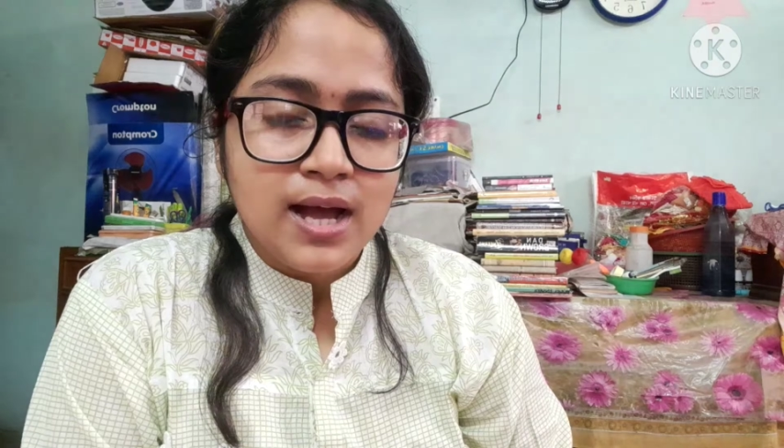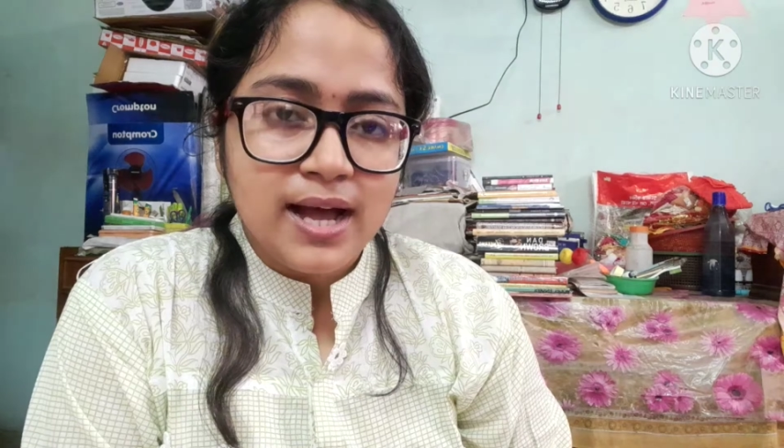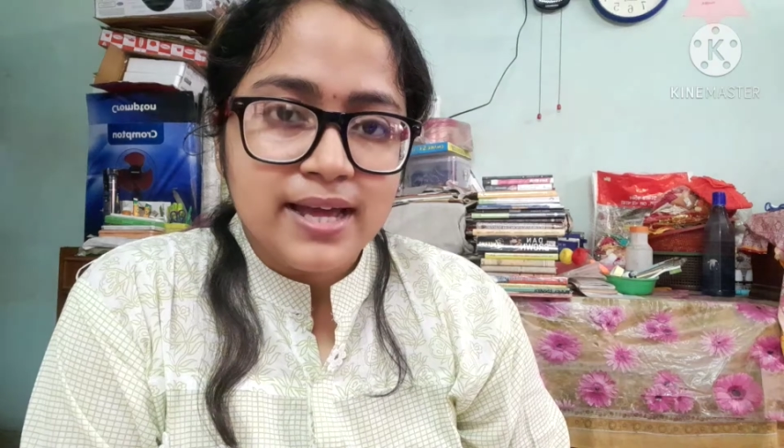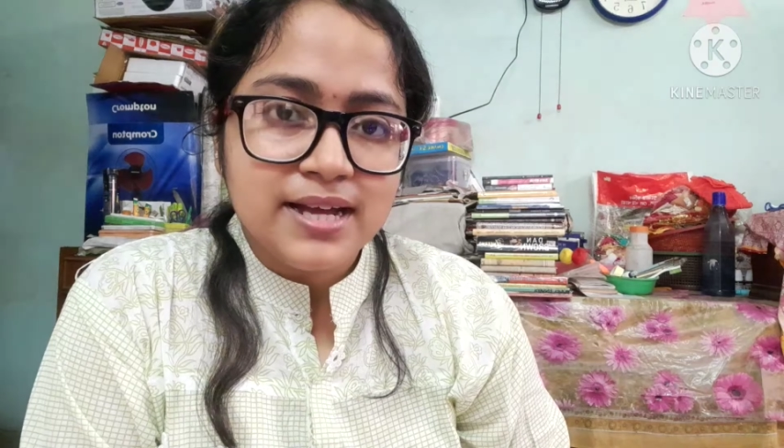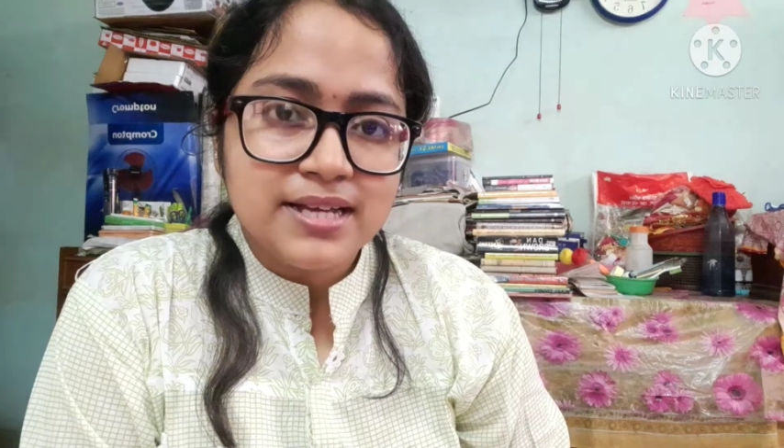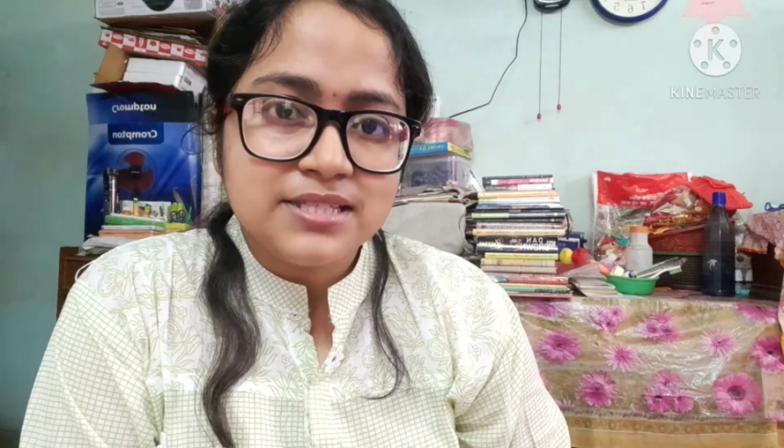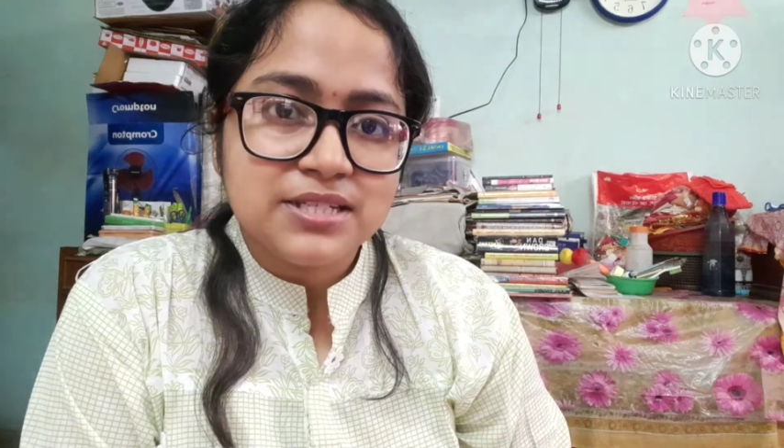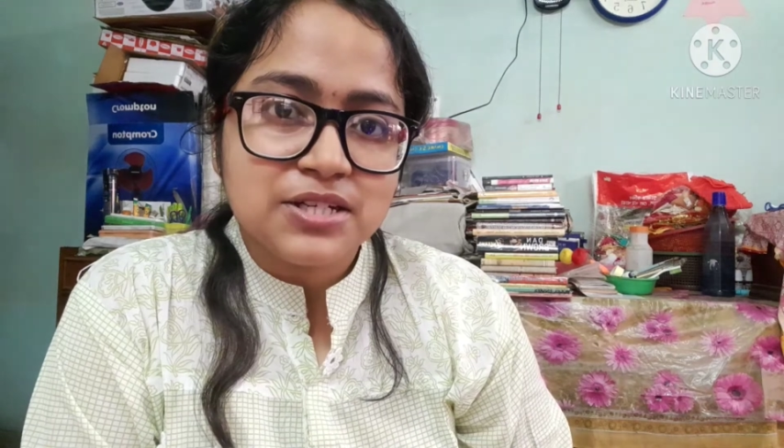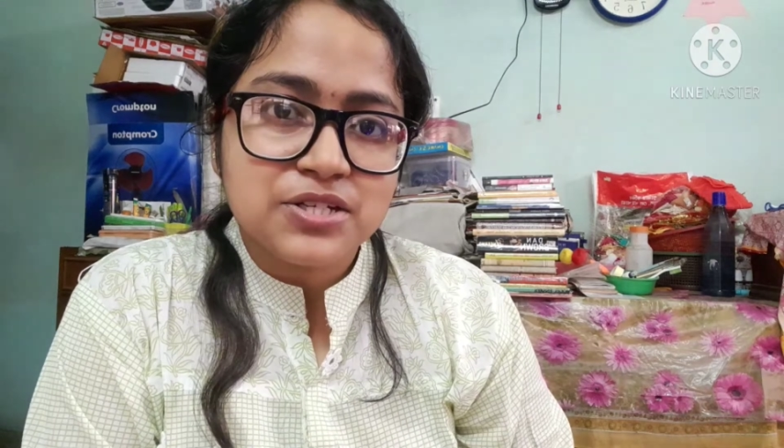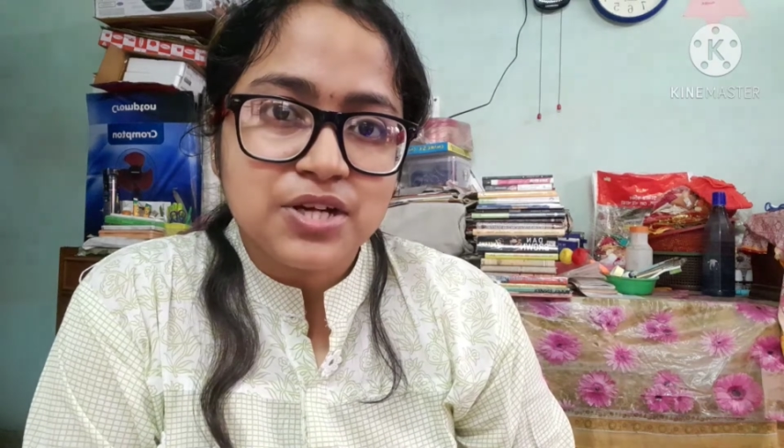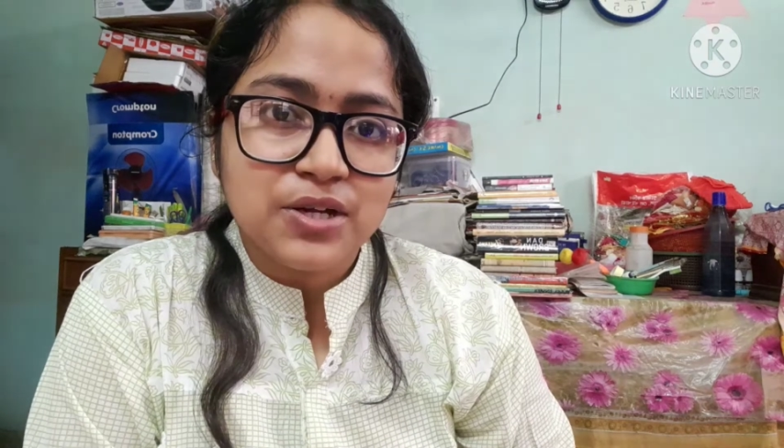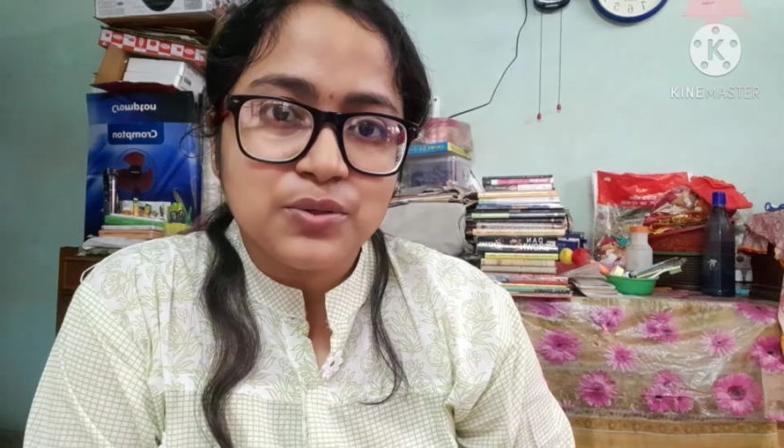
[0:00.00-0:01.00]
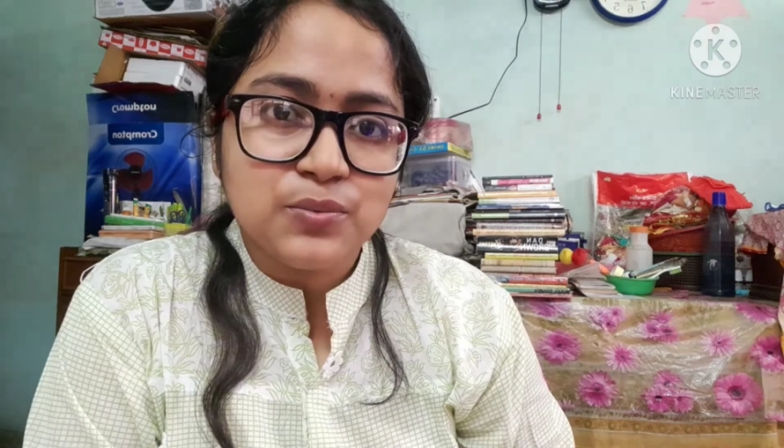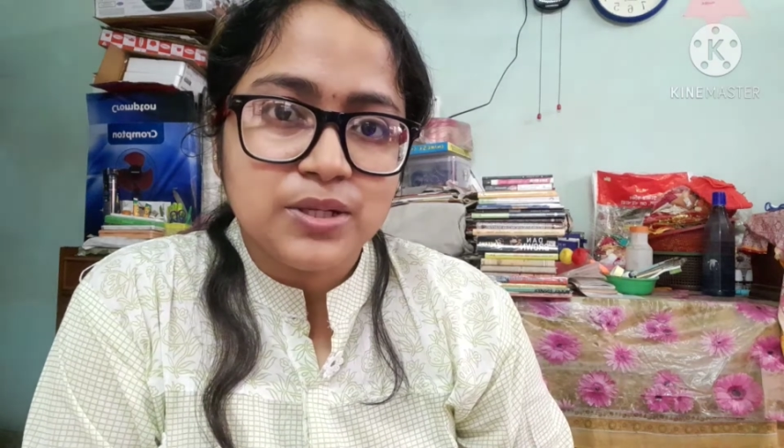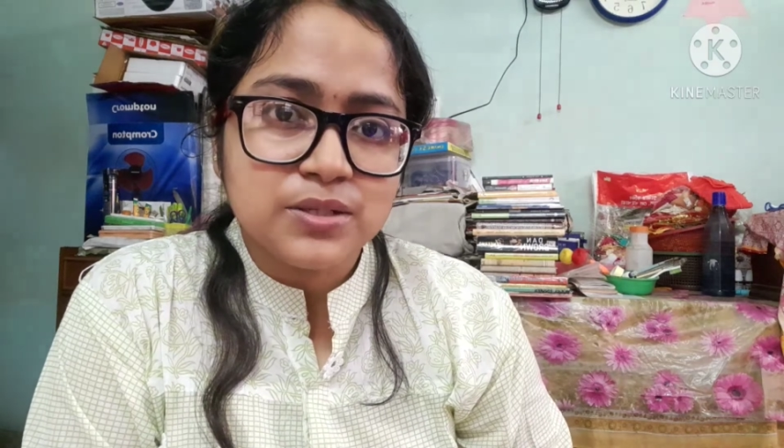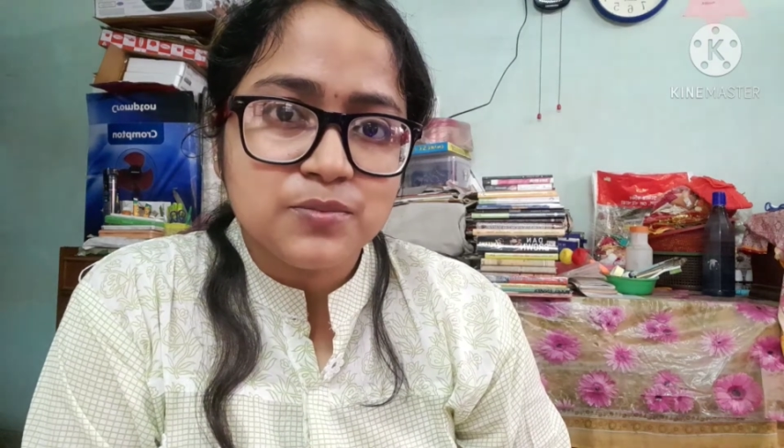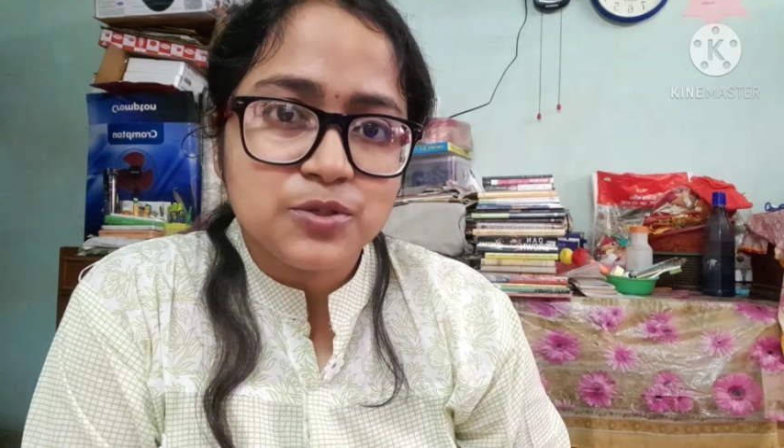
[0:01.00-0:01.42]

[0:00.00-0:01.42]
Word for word: hi guys this is shalu welcome